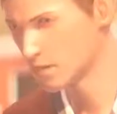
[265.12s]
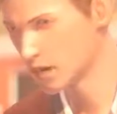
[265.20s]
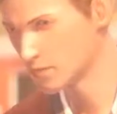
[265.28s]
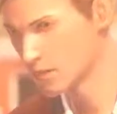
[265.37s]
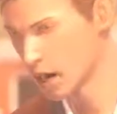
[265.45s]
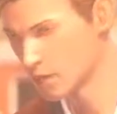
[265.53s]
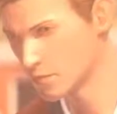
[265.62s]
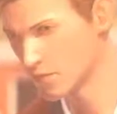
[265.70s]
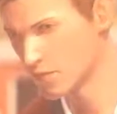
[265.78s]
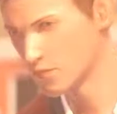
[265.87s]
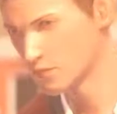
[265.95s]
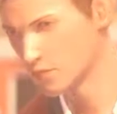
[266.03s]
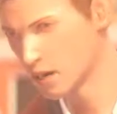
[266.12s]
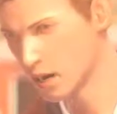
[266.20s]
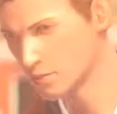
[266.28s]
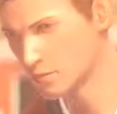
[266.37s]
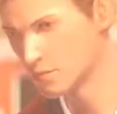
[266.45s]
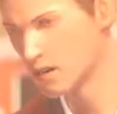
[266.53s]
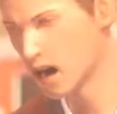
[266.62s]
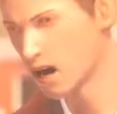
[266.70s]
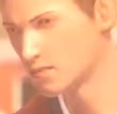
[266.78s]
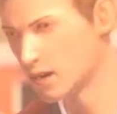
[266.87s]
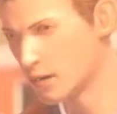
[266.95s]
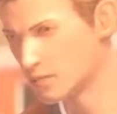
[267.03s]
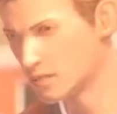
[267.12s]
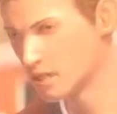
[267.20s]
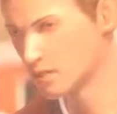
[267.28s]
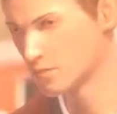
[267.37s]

the Prescotts own this shithole.